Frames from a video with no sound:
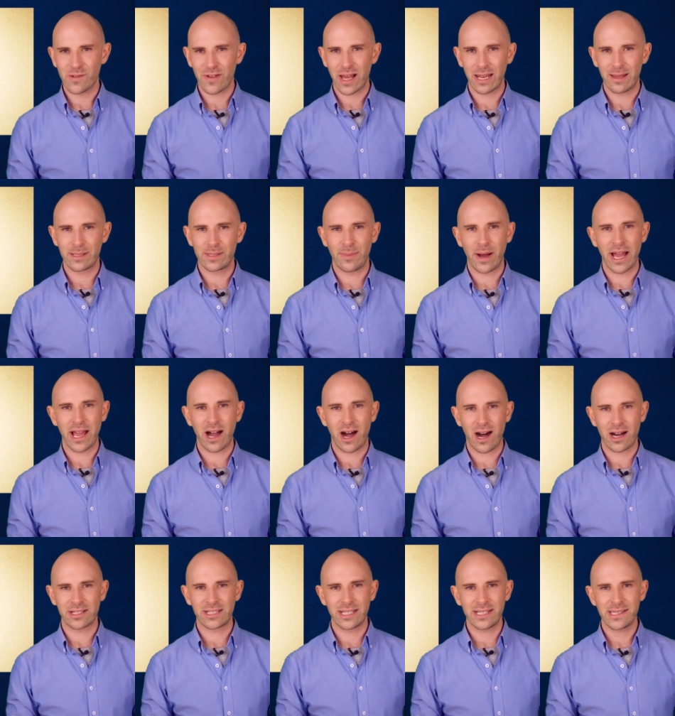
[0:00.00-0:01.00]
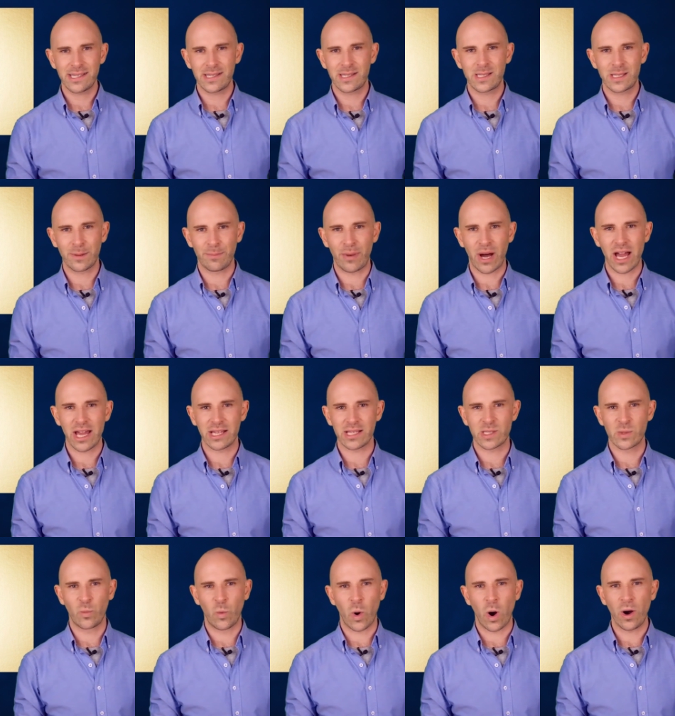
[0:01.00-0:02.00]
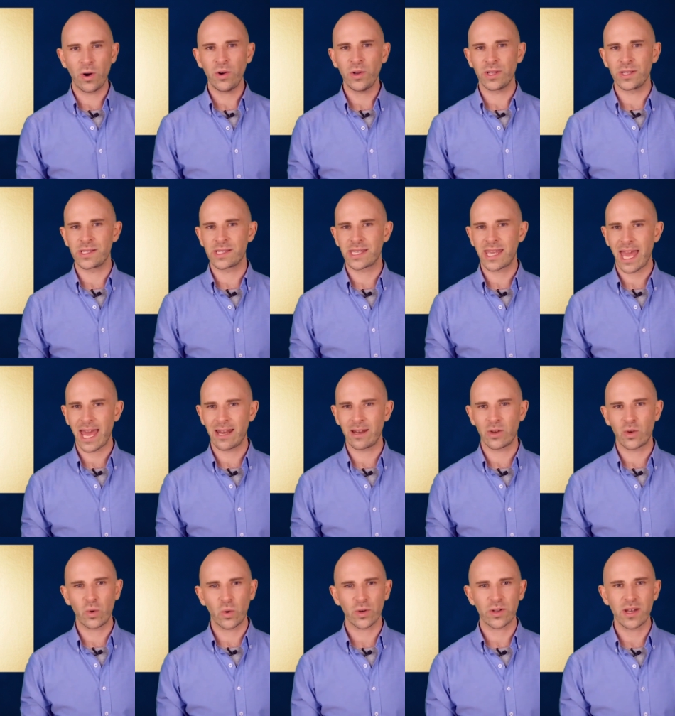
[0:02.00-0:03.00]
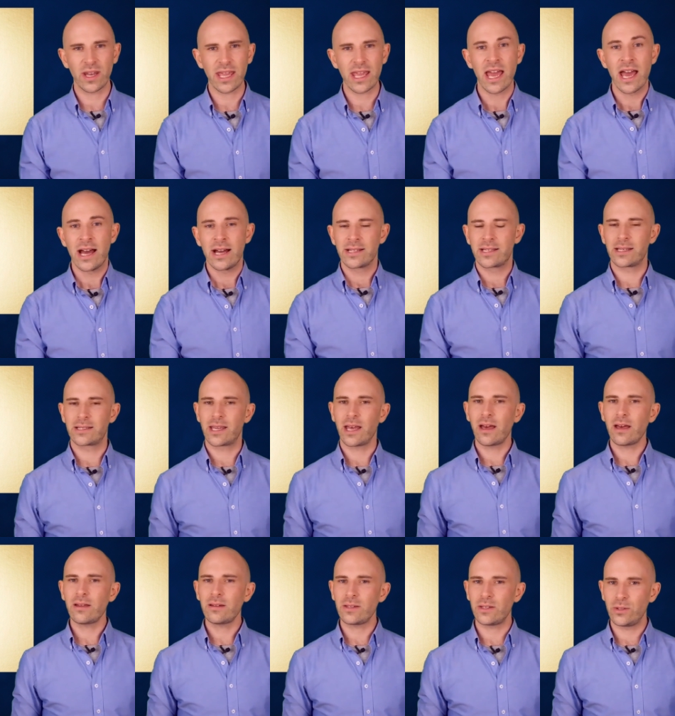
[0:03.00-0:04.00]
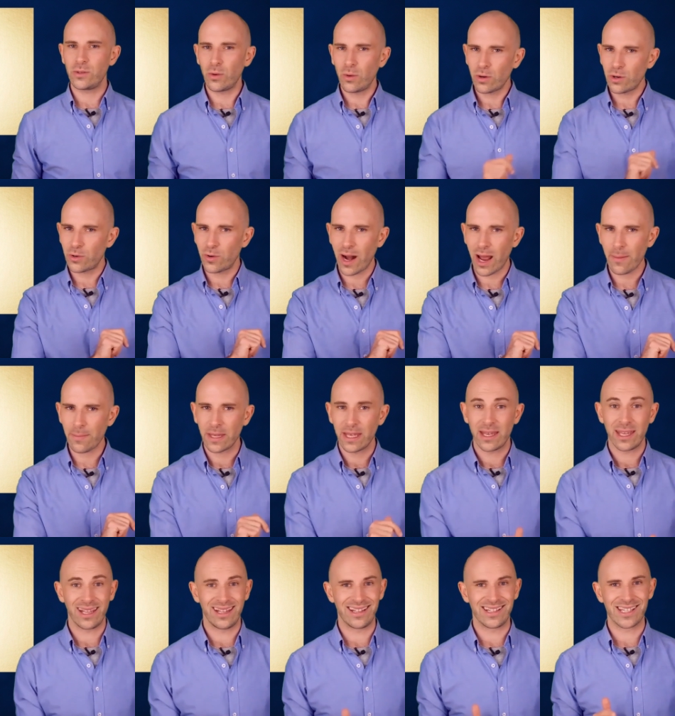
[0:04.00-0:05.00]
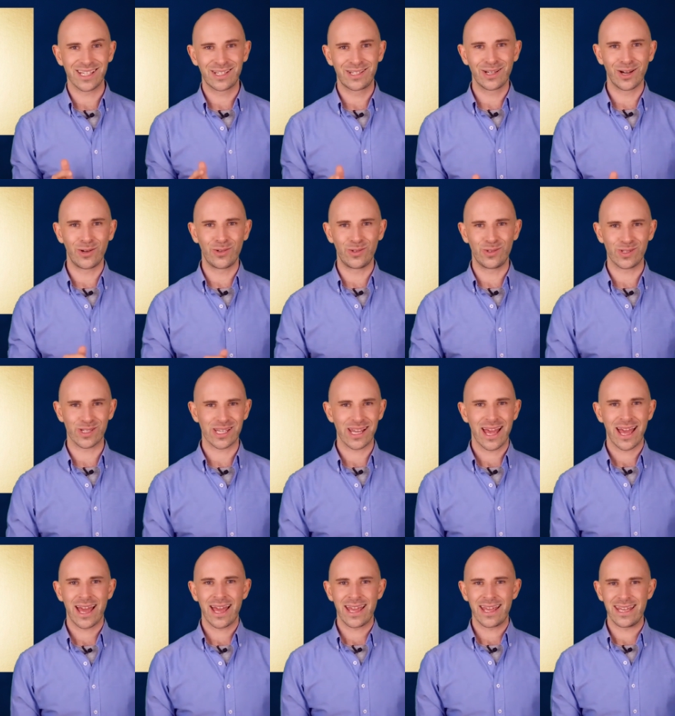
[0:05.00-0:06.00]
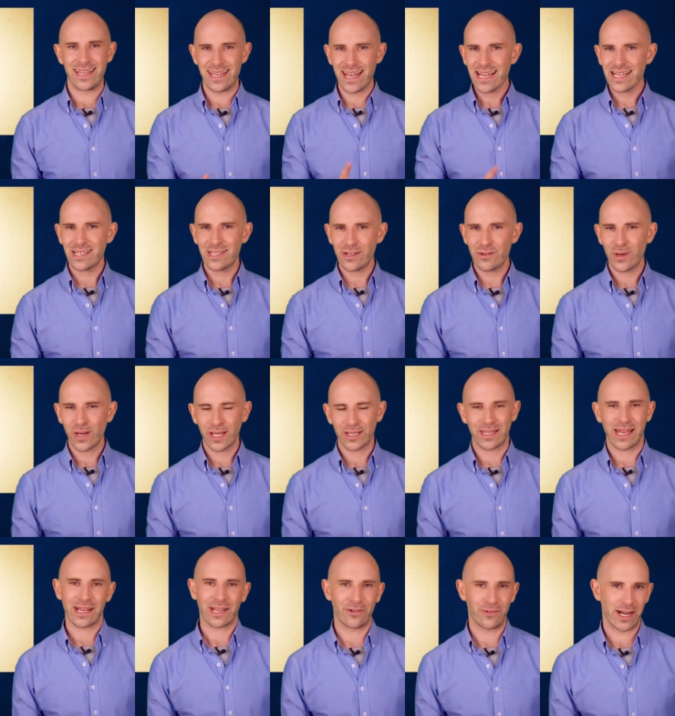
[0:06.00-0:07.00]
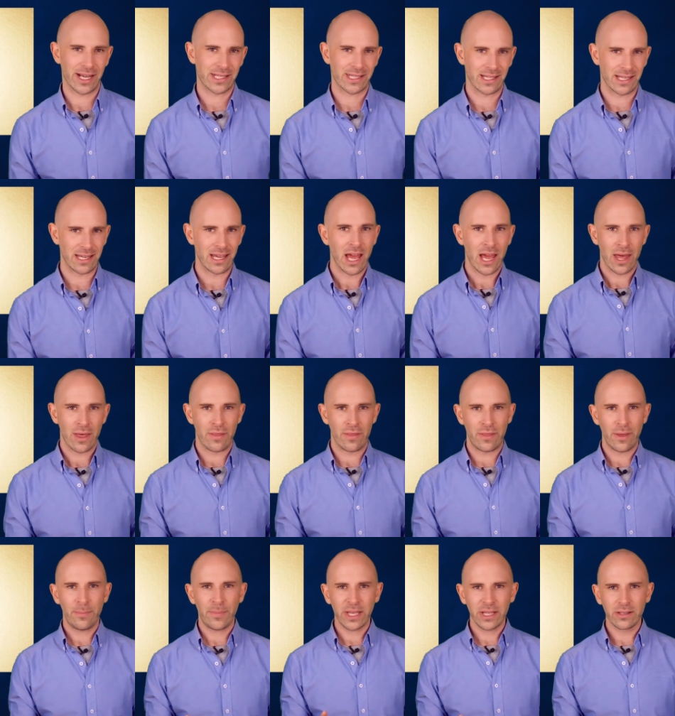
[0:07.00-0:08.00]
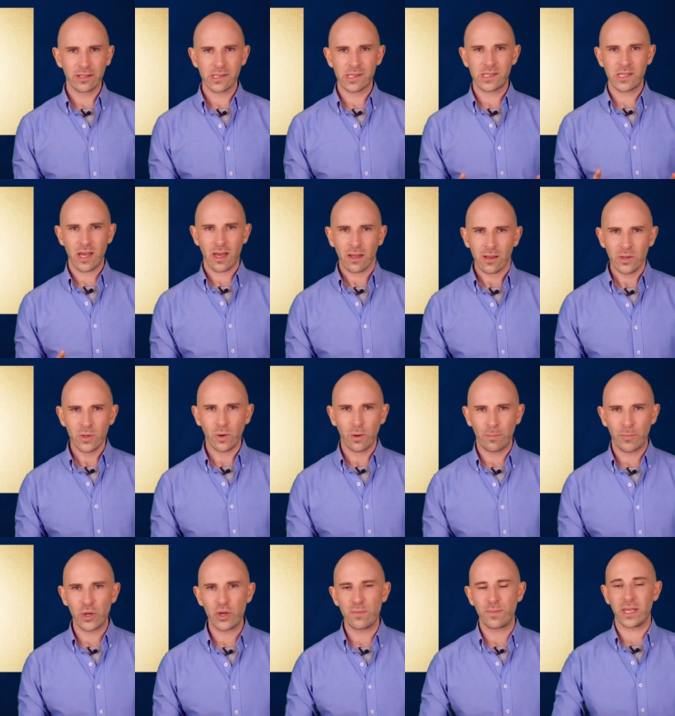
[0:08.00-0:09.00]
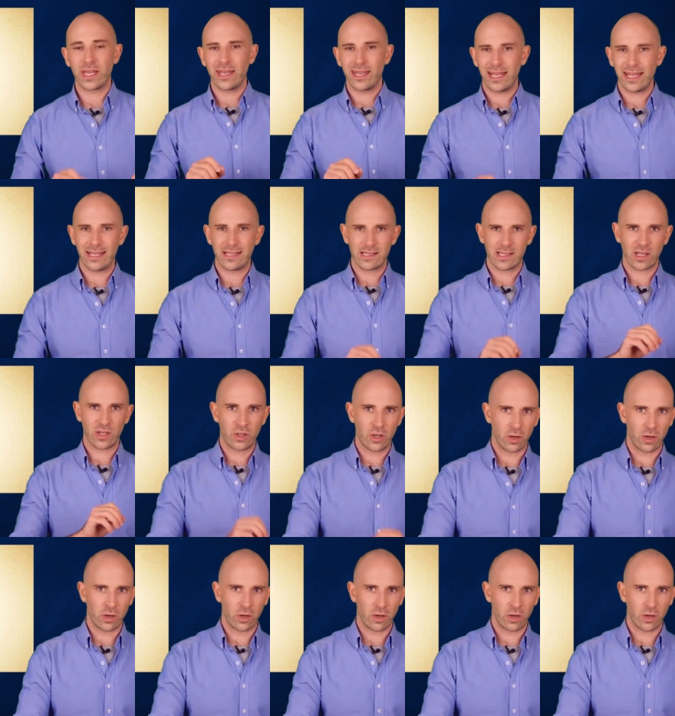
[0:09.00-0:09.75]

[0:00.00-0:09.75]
developed by artists Tobias Wong and Ken Courtney to turn your crap into gold? Yes, you heard that correctly. The pills turn your poop into